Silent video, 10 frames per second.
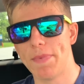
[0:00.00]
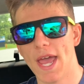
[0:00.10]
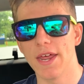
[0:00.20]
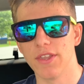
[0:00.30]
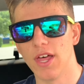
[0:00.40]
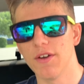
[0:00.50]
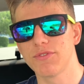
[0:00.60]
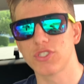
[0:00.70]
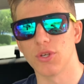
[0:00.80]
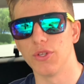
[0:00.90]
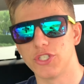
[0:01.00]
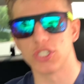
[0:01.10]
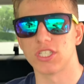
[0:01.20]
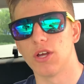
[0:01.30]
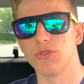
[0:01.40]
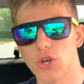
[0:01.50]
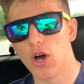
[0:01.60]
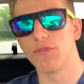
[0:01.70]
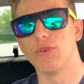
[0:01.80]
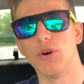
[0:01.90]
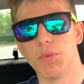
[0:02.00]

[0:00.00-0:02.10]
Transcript: pad left, so it just sounds awful.